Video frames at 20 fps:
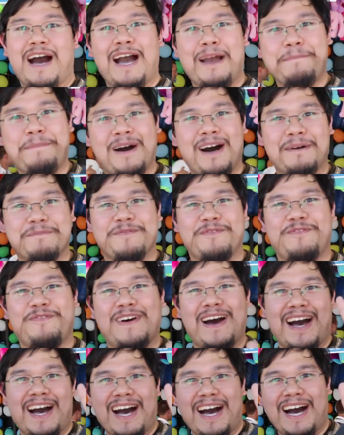I popped
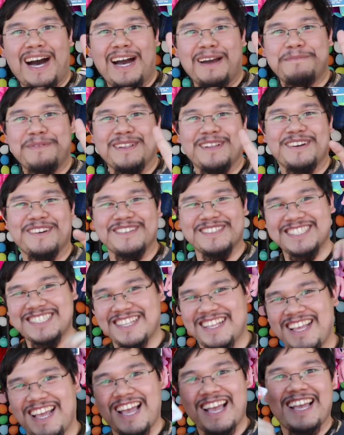five
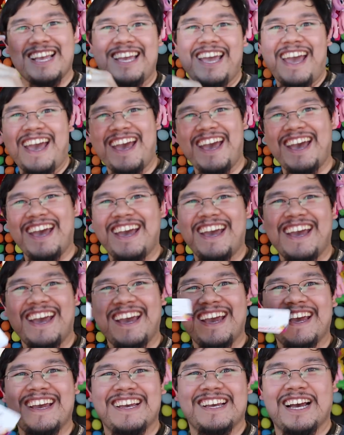balloons.
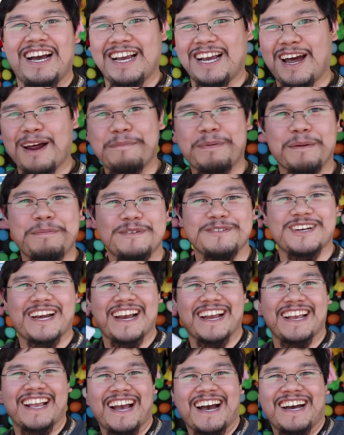Yay! I got a purple
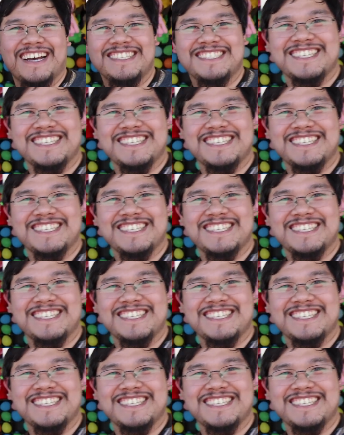dragon, guys.